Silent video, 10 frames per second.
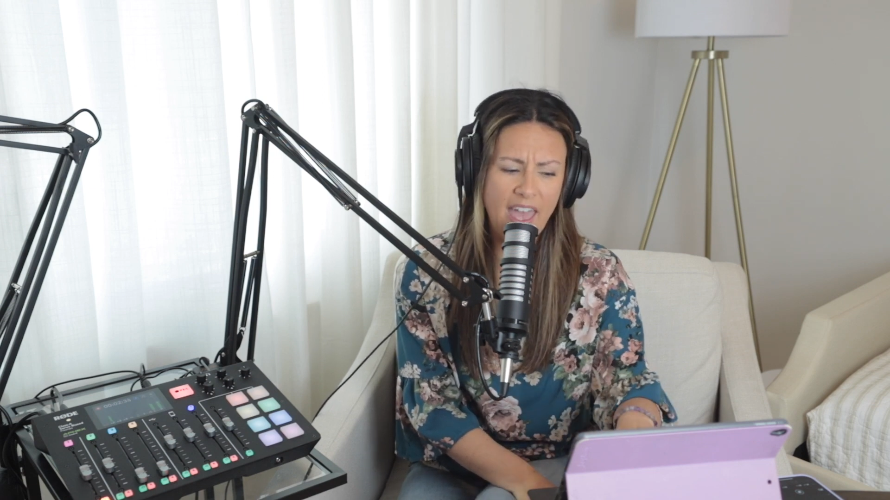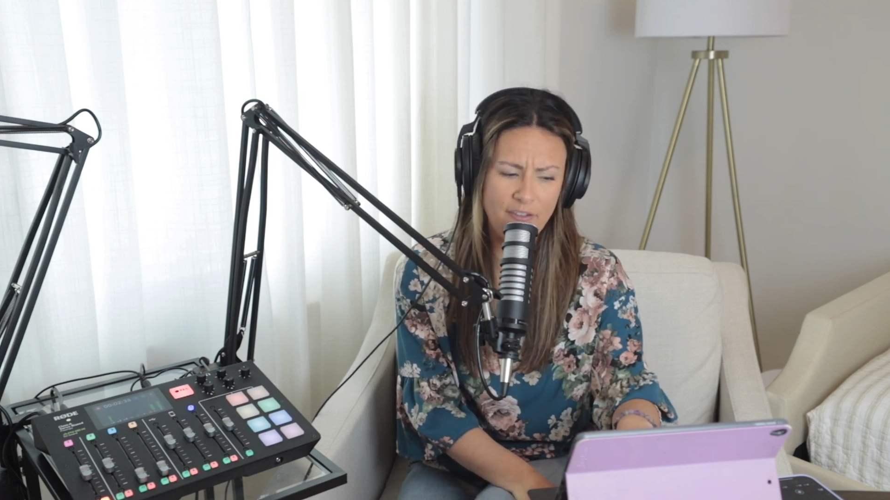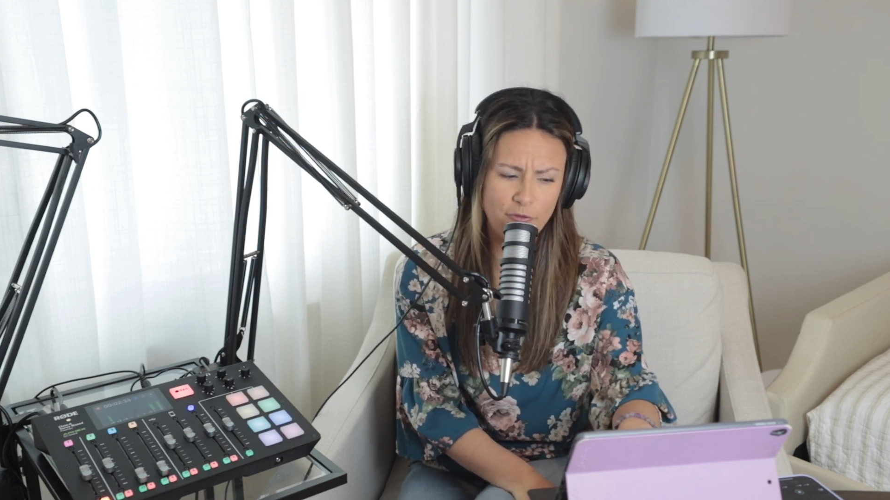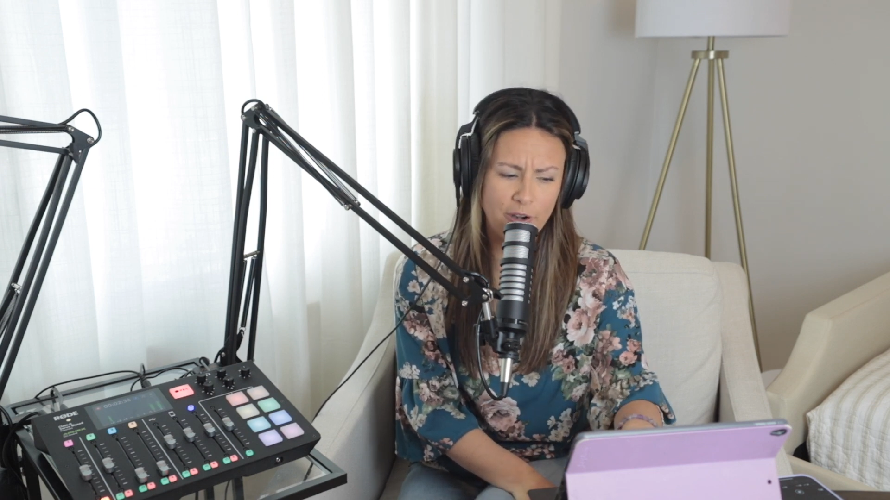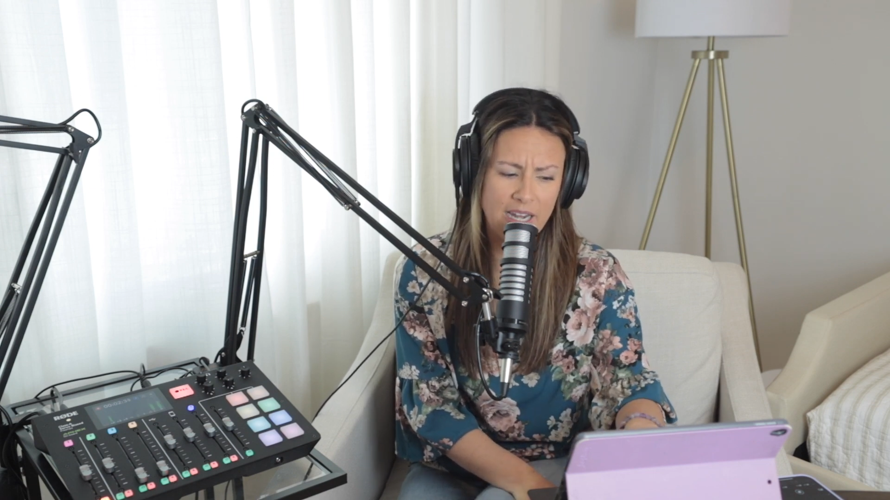
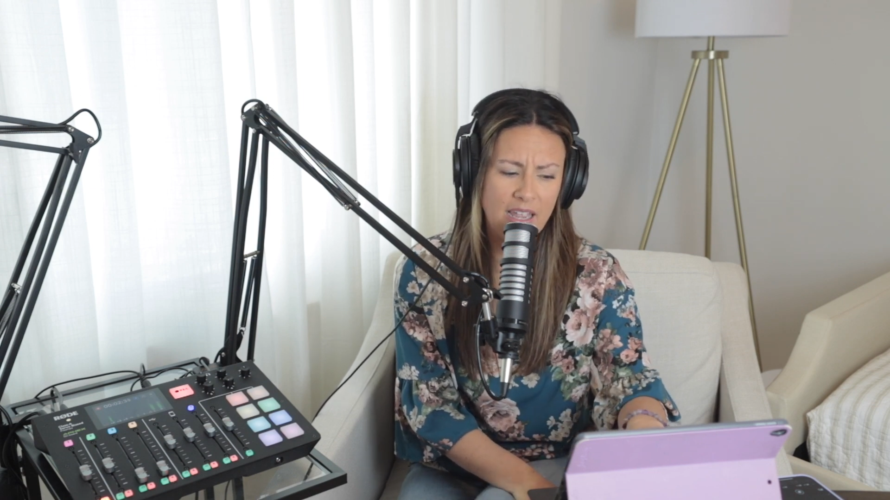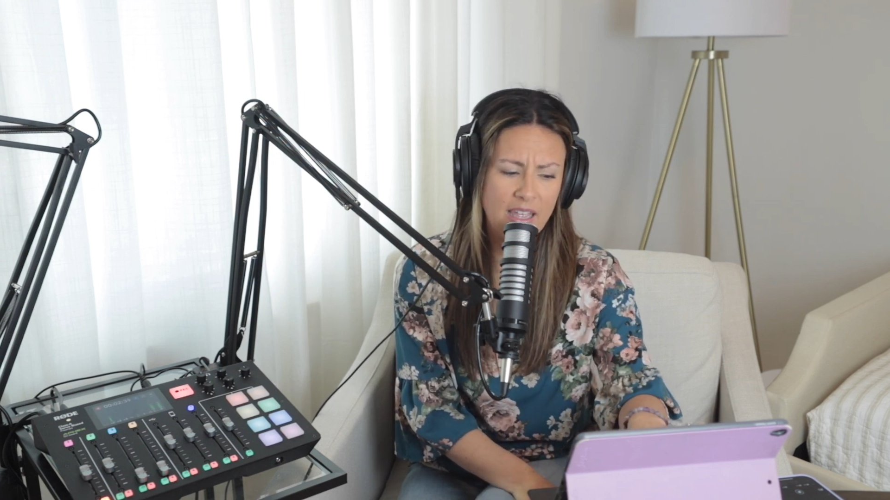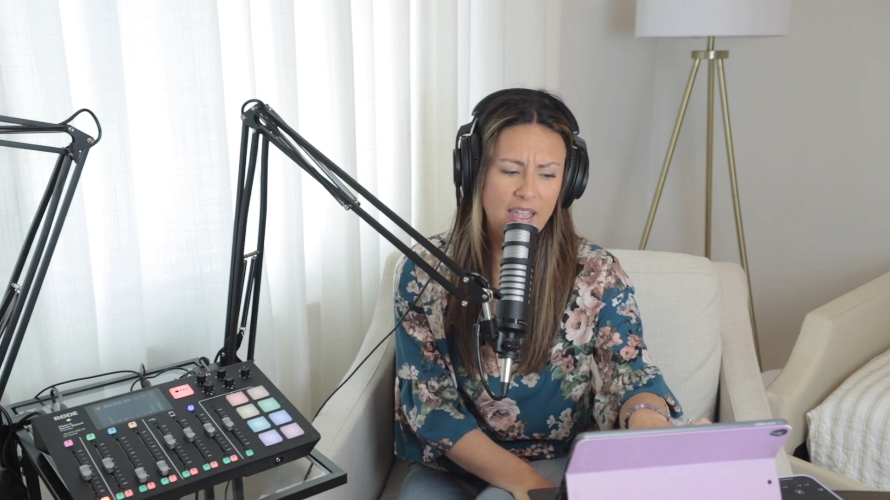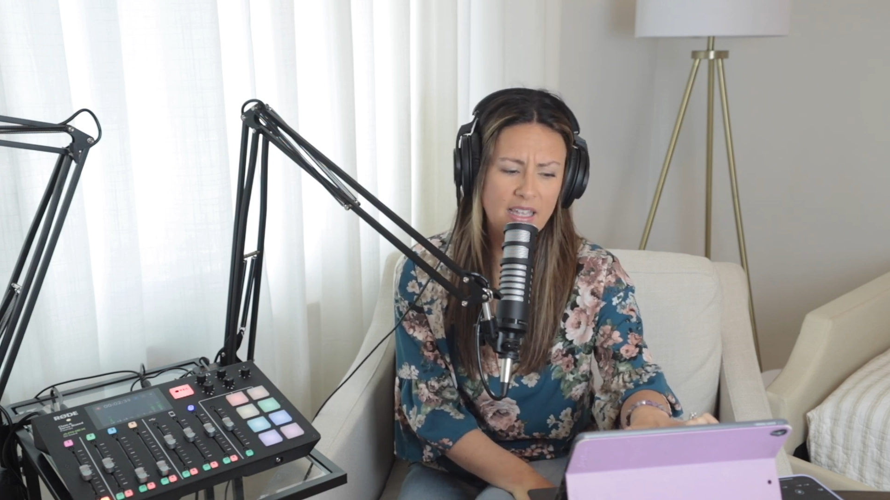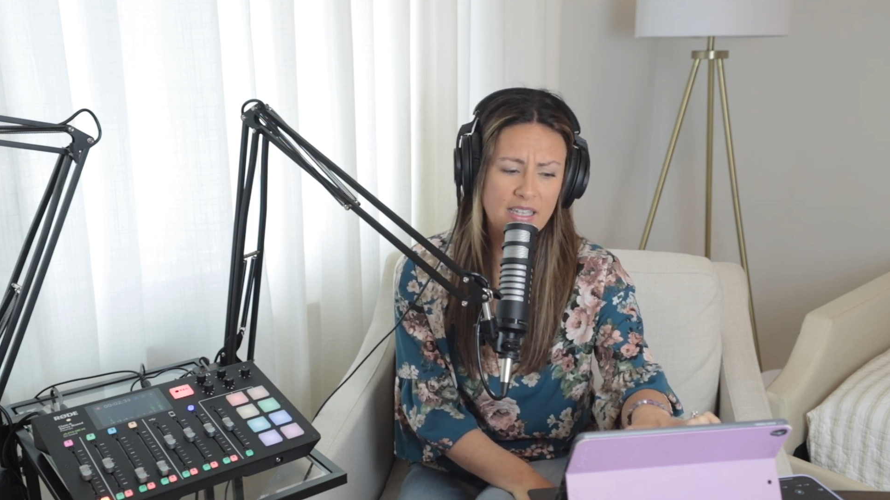every
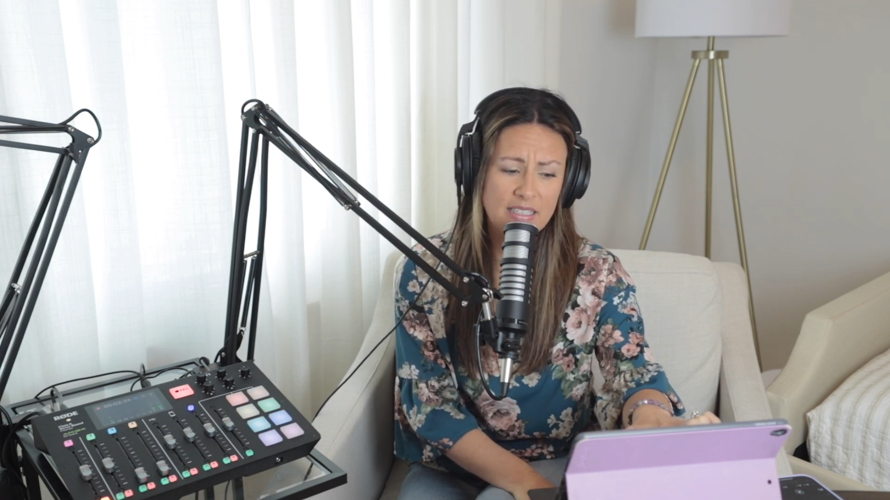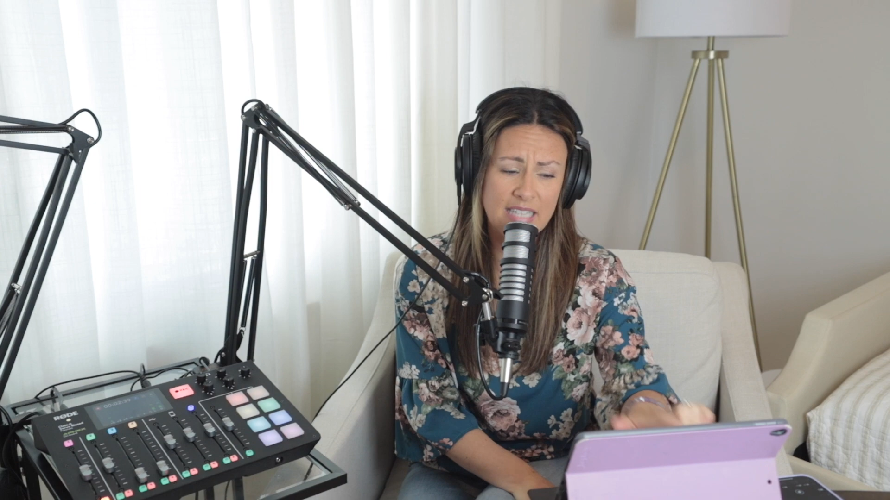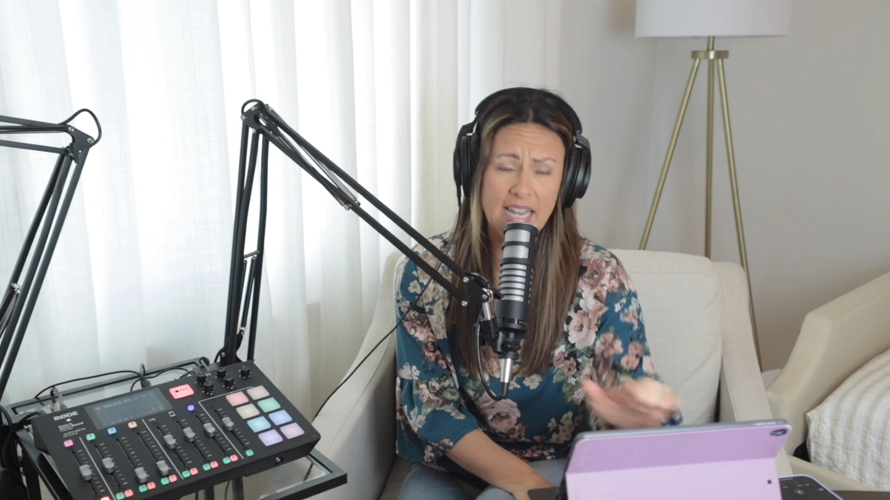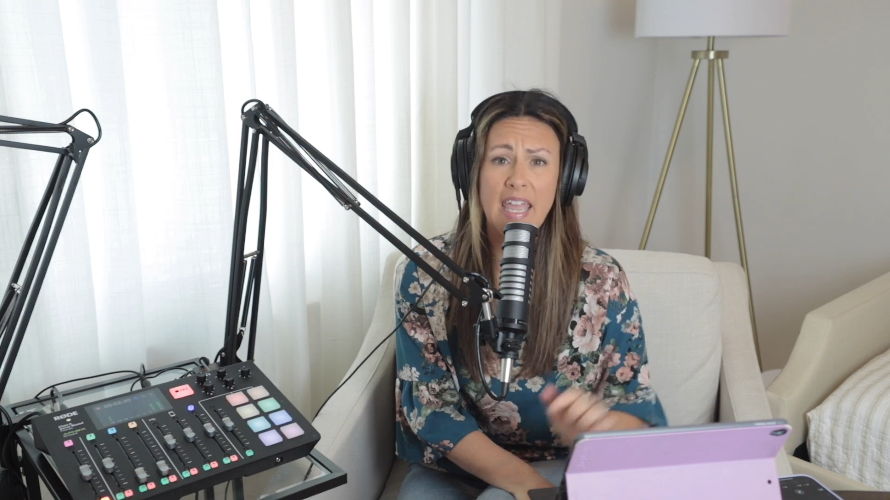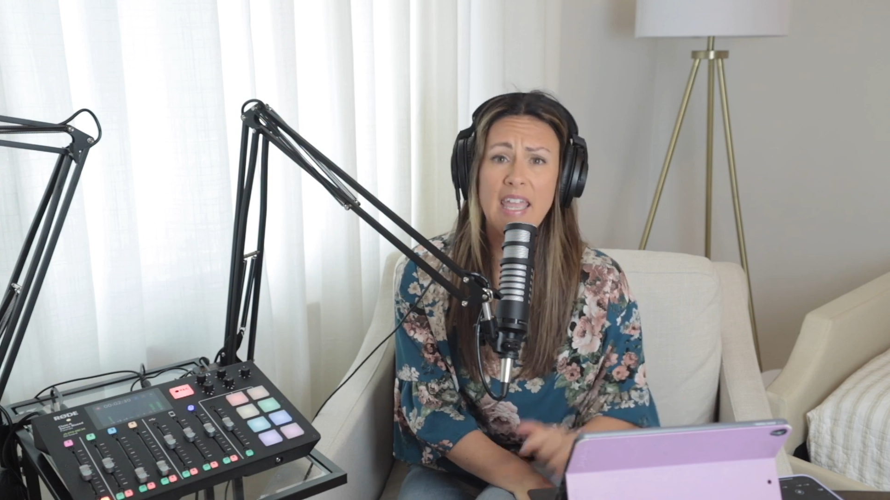
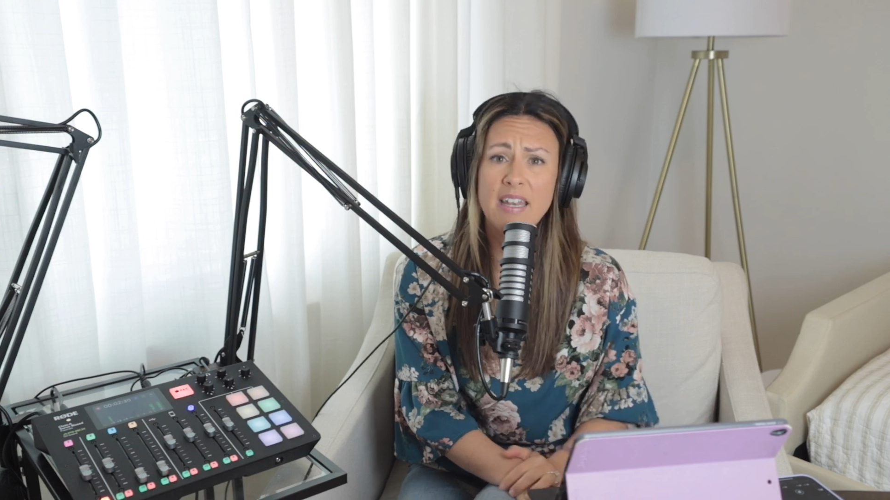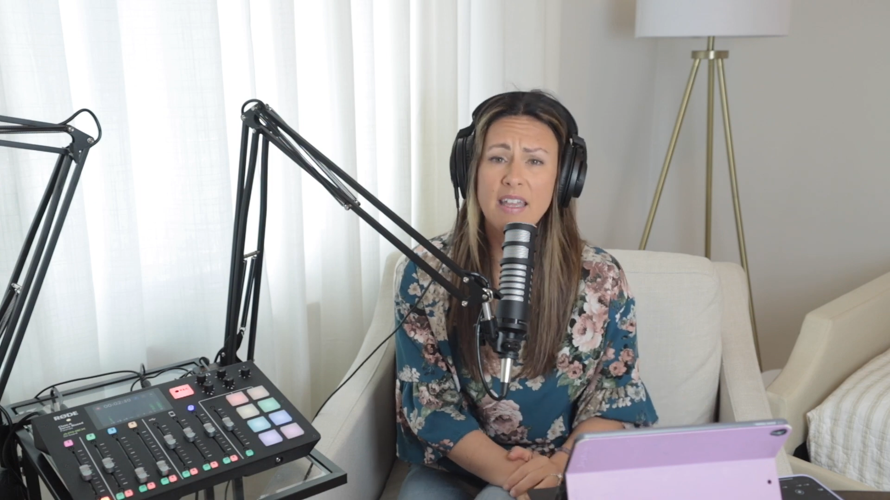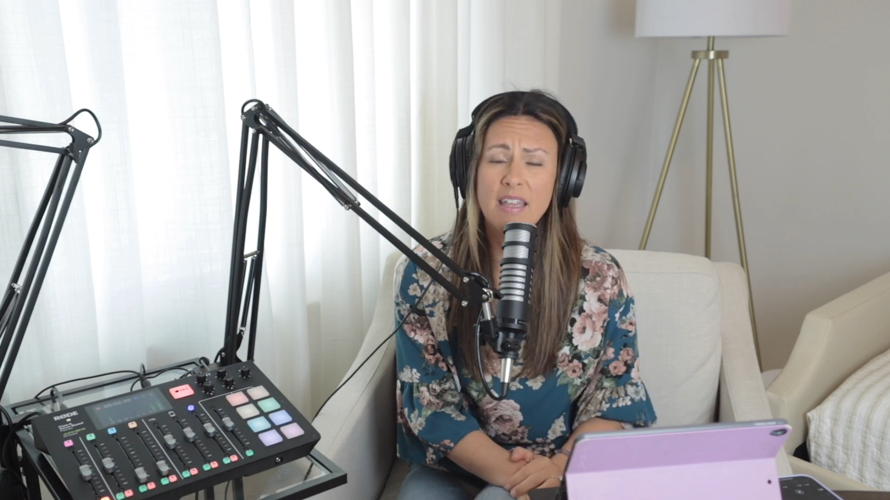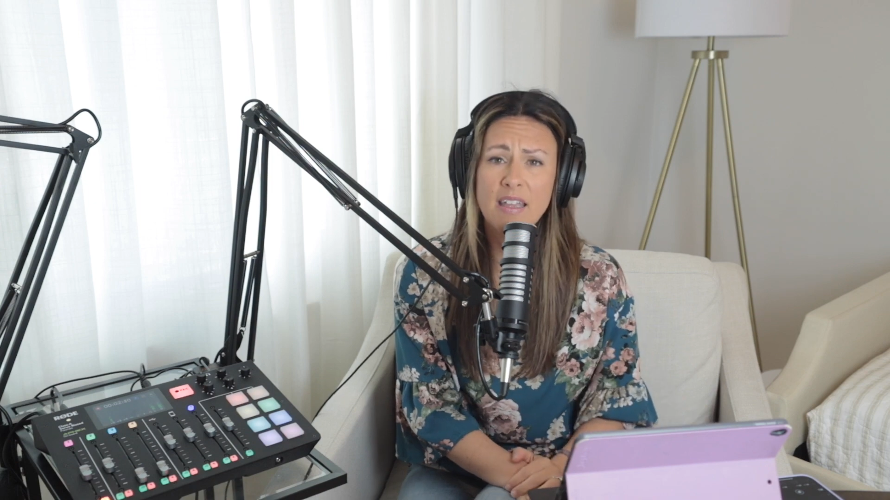decade.